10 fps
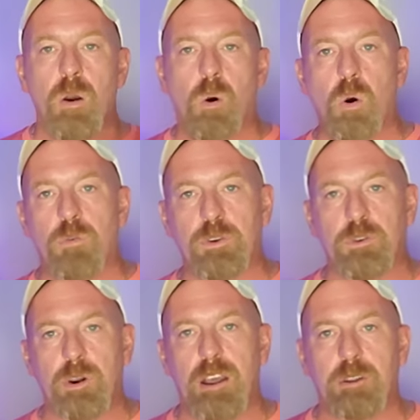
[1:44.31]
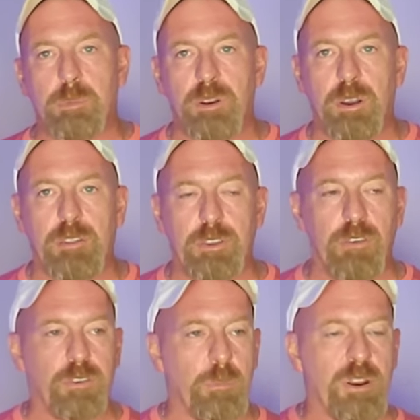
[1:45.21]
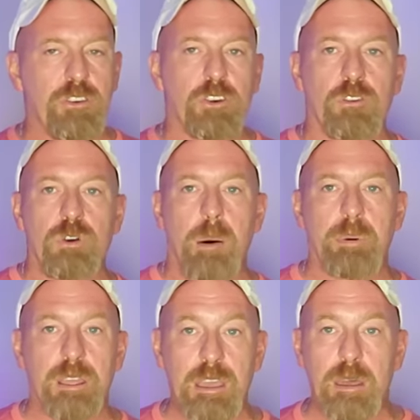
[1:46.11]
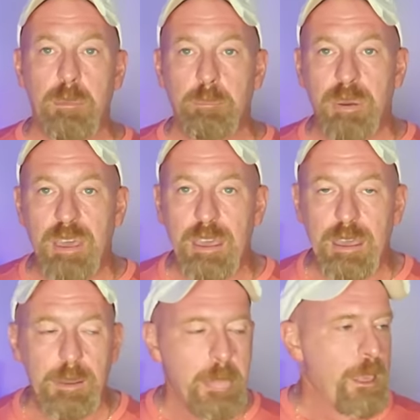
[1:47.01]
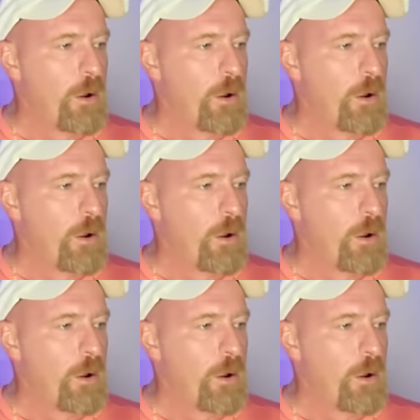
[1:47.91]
or if we're trying to predict if somebody's going to drop an EMP,